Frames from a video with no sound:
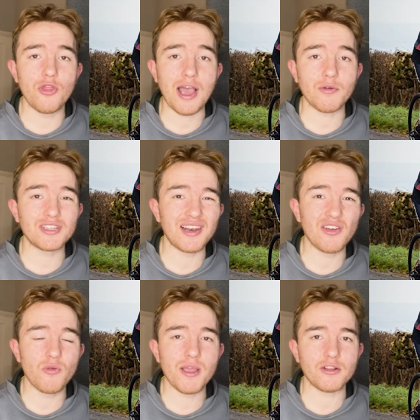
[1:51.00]
that was a
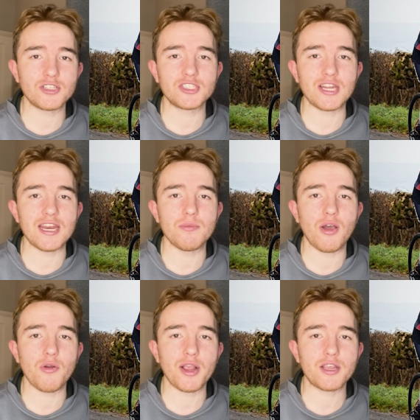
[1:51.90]
little bit unsustainable,
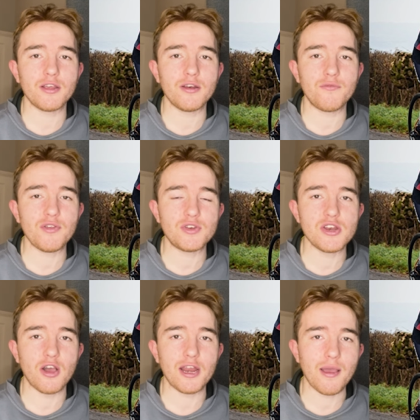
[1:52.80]
I reckon.
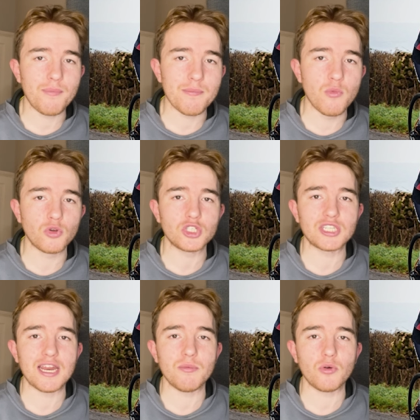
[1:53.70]
59, a bit more
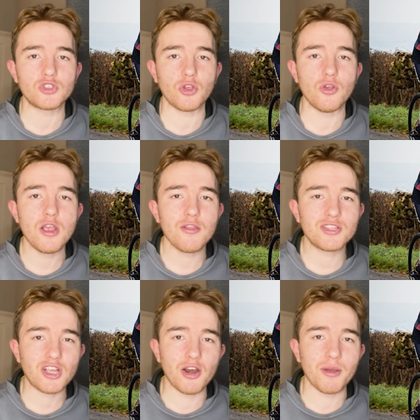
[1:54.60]
sustainable. So that's kind of